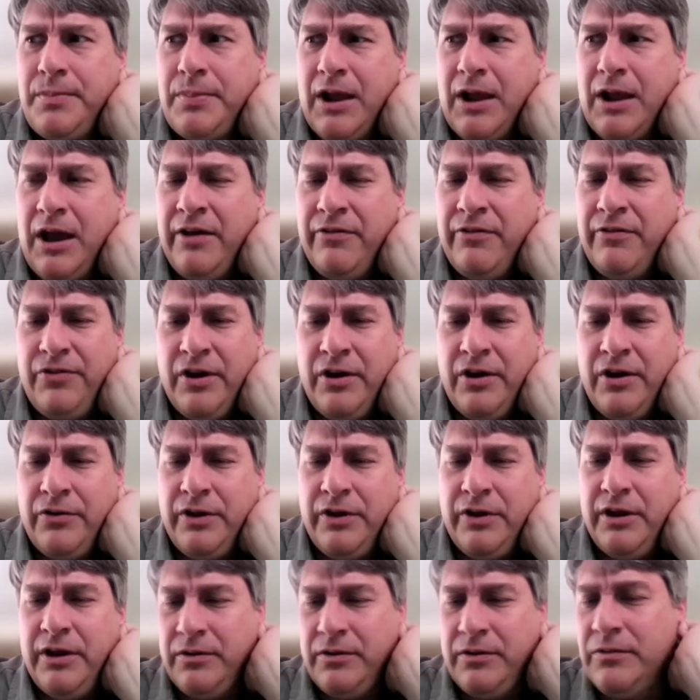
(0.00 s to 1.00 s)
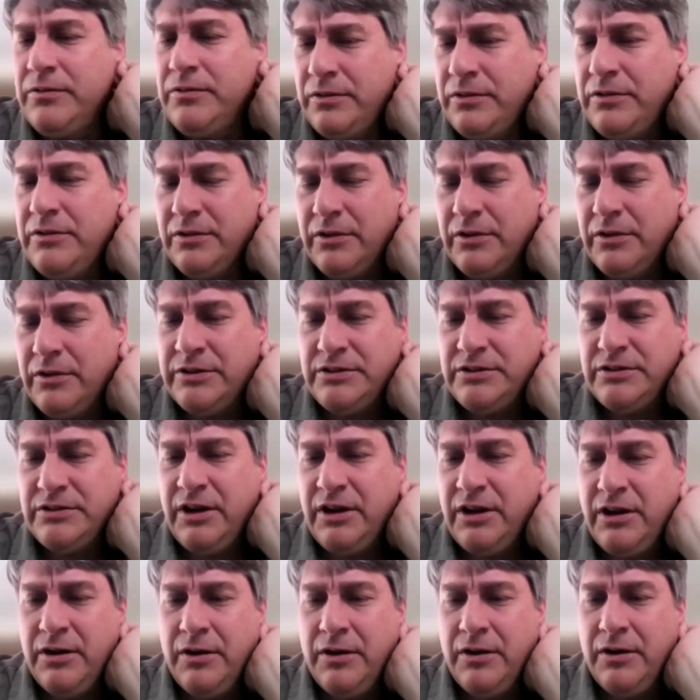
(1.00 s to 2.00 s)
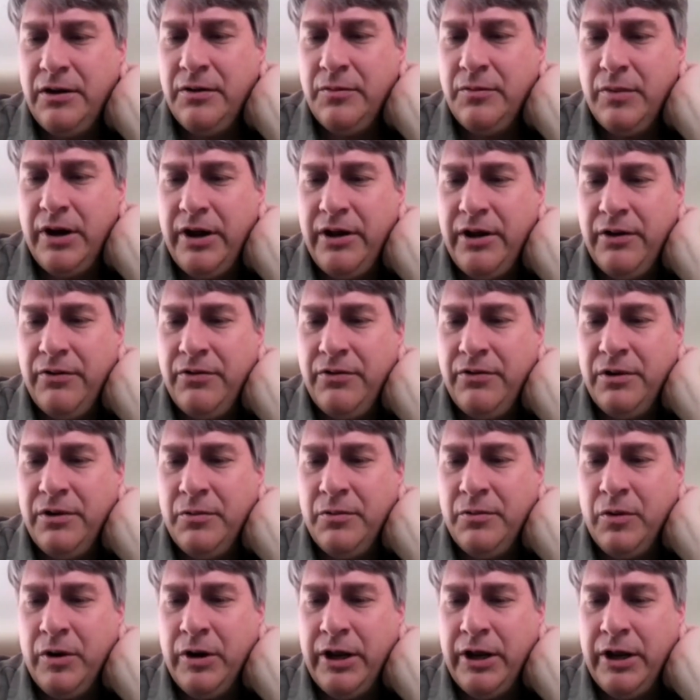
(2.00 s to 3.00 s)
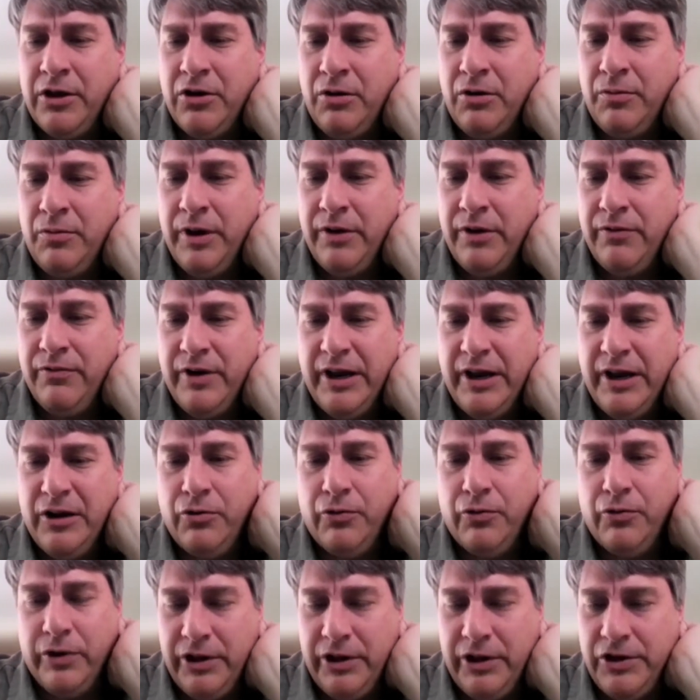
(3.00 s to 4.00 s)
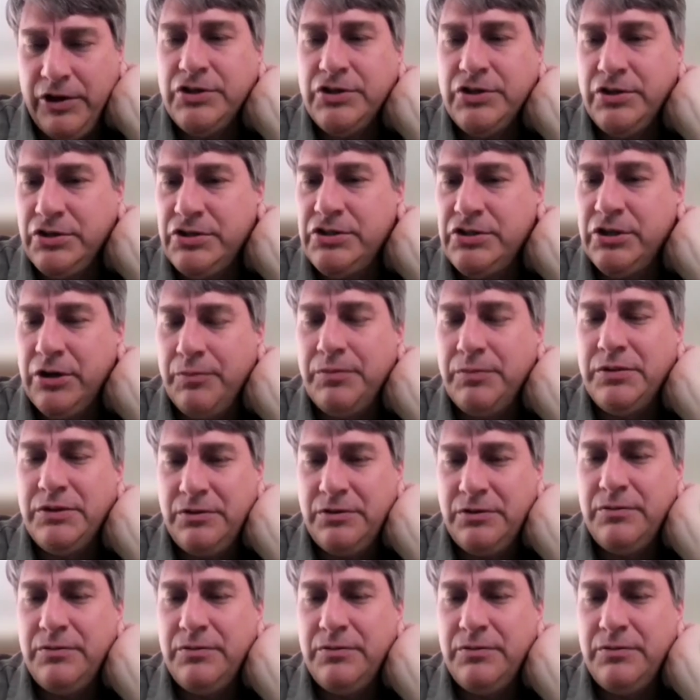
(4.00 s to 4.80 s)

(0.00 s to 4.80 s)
I found that, let's say in my, what I call my vital relationships